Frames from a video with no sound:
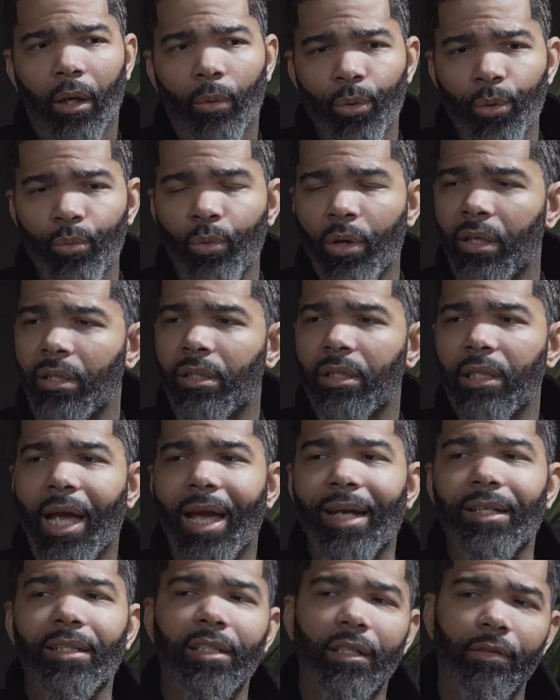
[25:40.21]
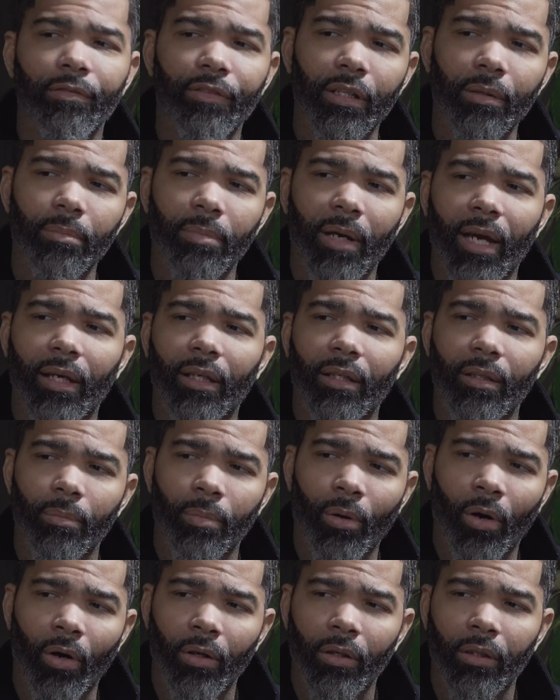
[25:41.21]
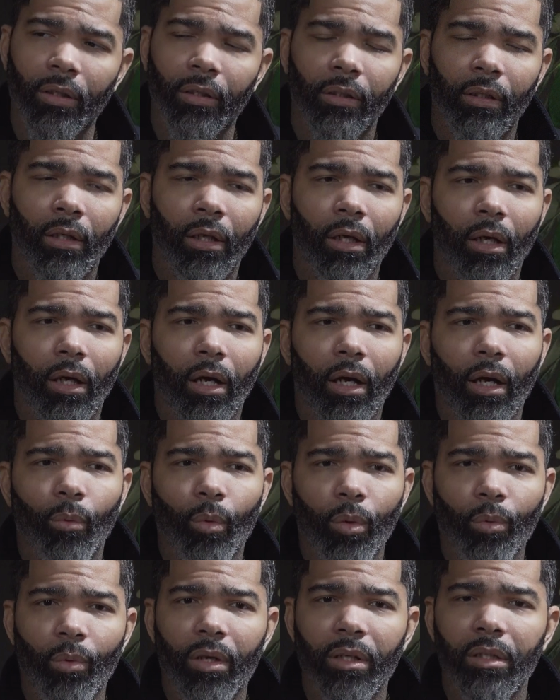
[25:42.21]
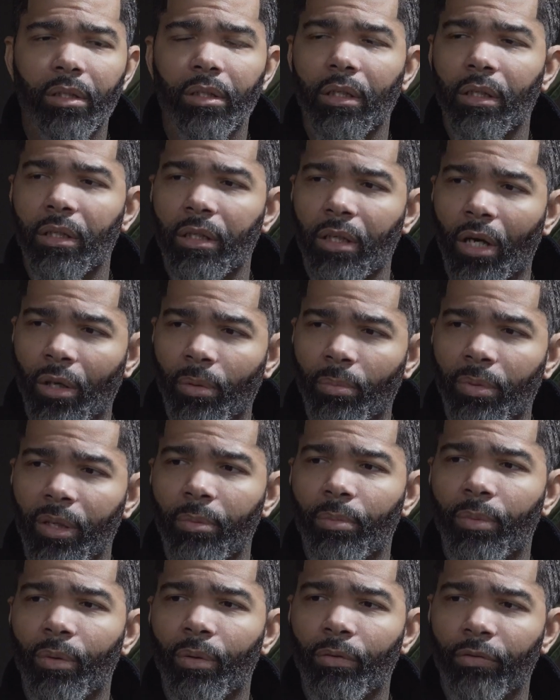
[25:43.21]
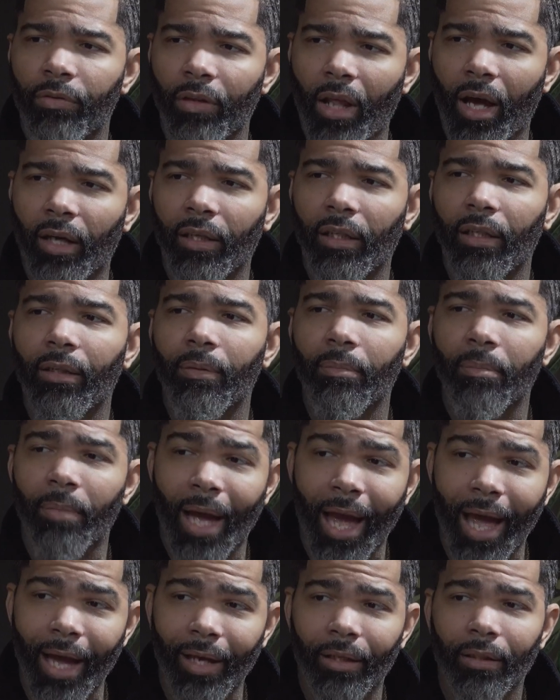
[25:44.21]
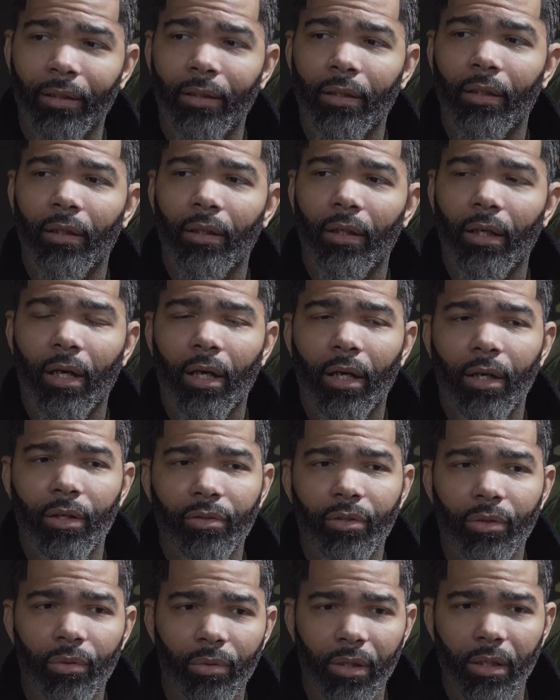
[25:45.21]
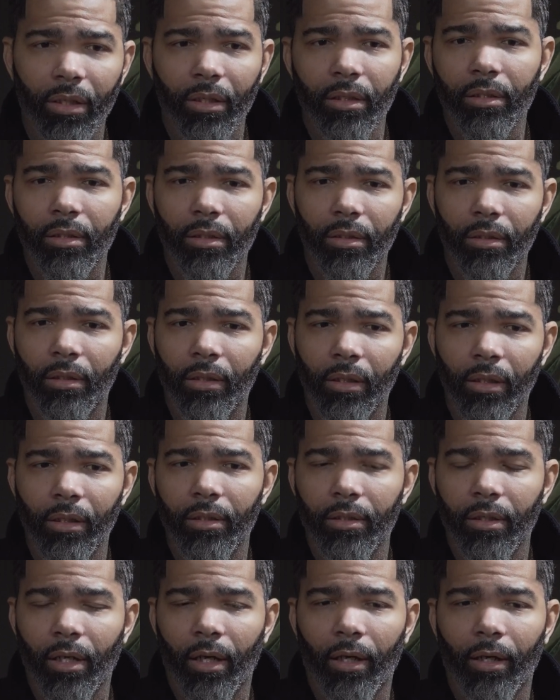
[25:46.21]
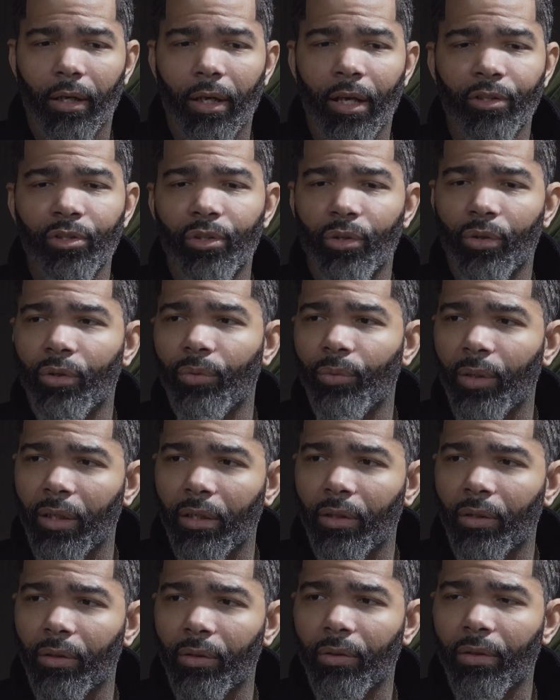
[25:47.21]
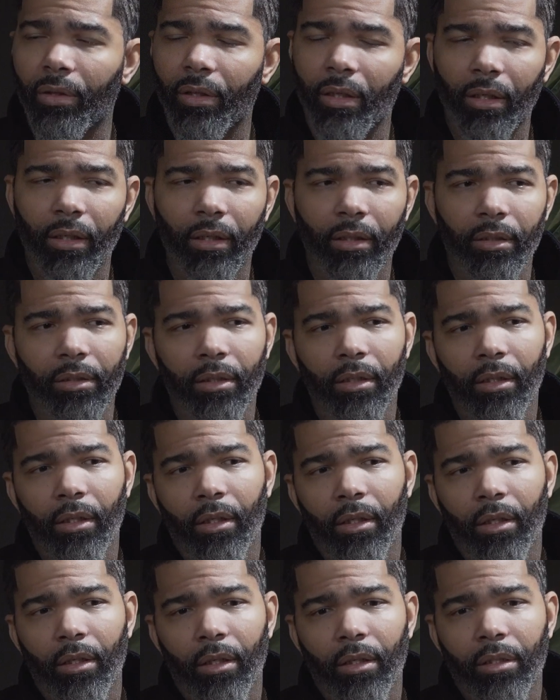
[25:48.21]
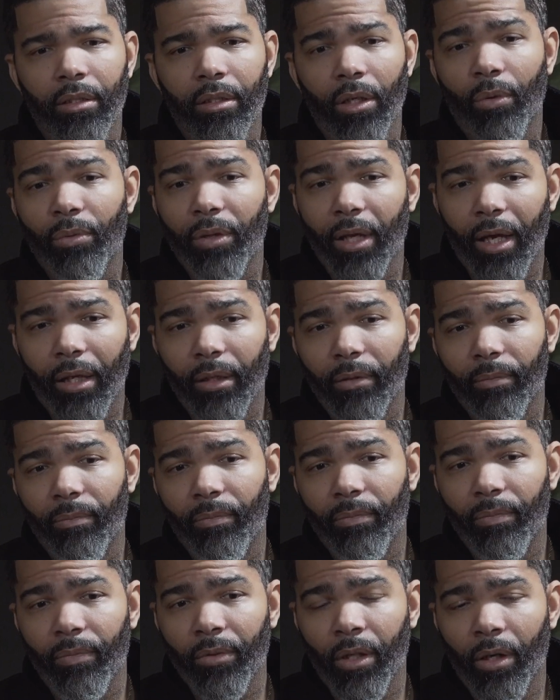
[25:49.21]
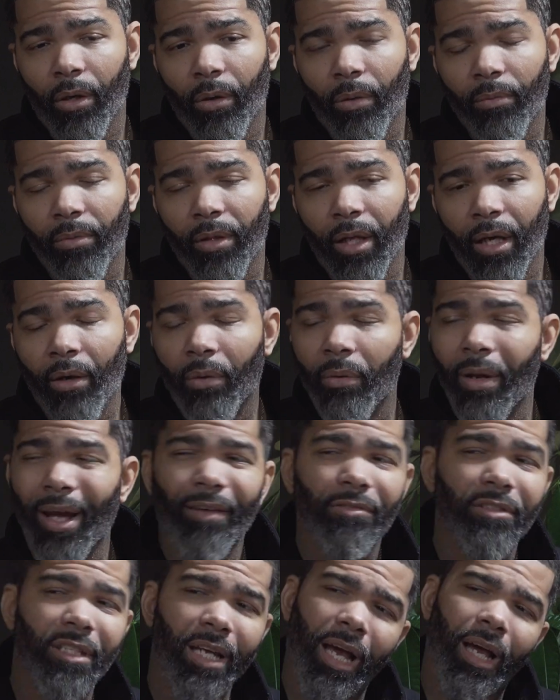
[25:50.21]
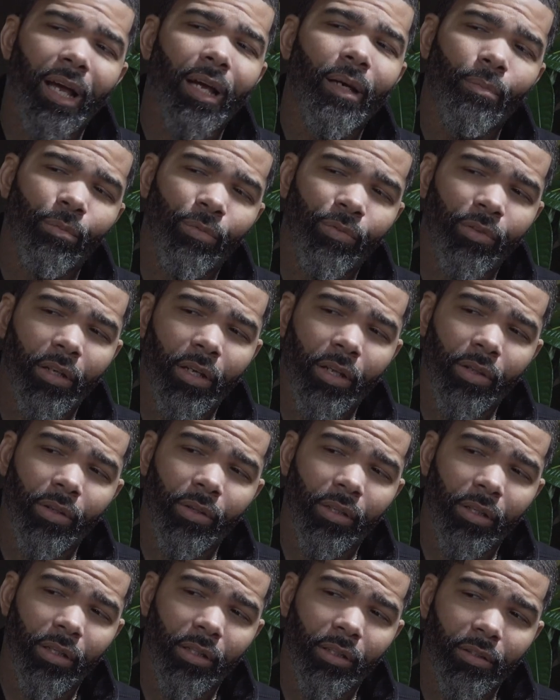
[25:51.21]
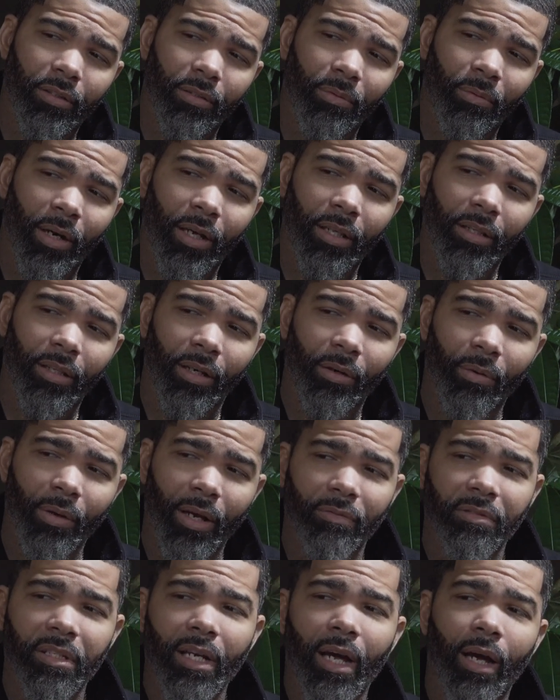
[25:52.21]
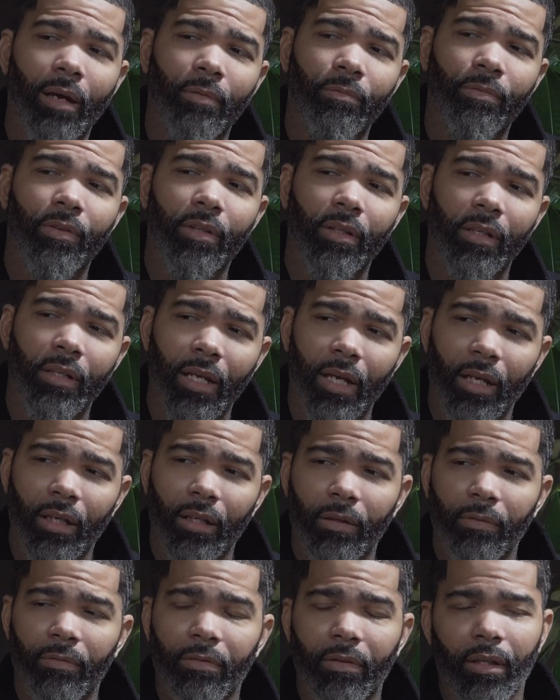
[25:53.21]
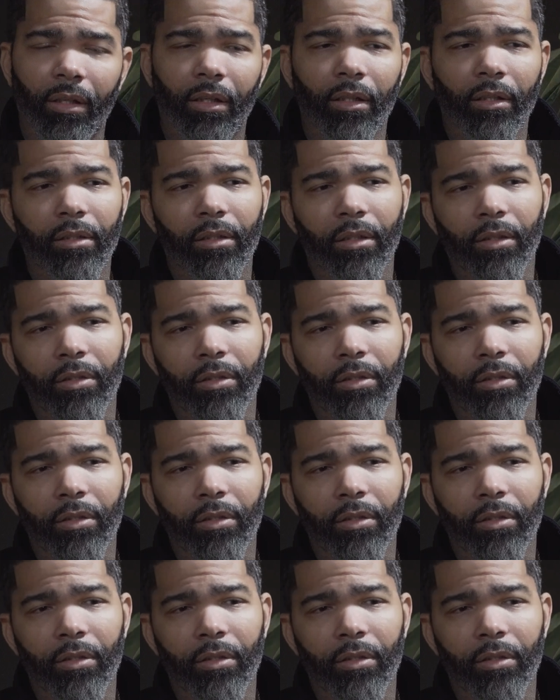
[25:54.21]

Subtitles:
We want to see activity back in the park. We want to see young people flocking back to these extracurricular things, so that they don't have time for other things, right? They don't have time for the negative things.